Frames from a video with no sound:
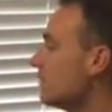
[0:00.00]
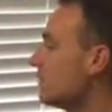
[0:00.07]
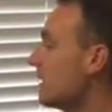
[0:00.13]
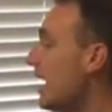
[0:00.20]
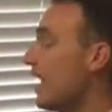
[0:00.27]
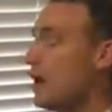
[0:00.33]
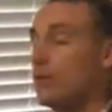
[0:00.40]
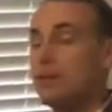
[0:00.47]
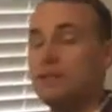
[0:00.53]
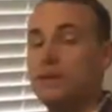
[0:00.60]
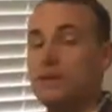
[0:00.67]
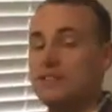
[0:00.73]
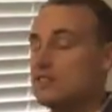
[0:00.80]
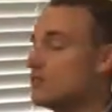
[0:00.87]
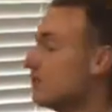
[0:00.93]
how we
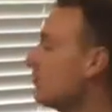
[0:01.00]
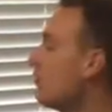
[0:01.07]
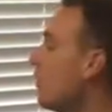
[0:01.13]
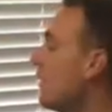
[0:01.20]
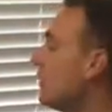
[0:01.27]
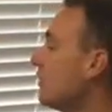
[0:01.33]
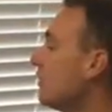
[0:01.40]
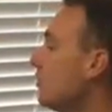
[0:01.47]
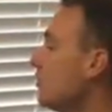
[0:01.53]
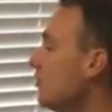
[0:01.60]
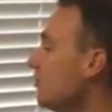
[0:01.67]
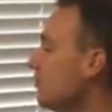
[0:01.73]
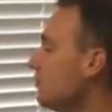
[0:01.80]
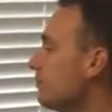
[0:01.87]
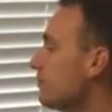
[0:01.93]
plan to define
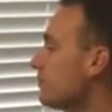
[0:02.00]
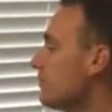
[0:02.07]
Q,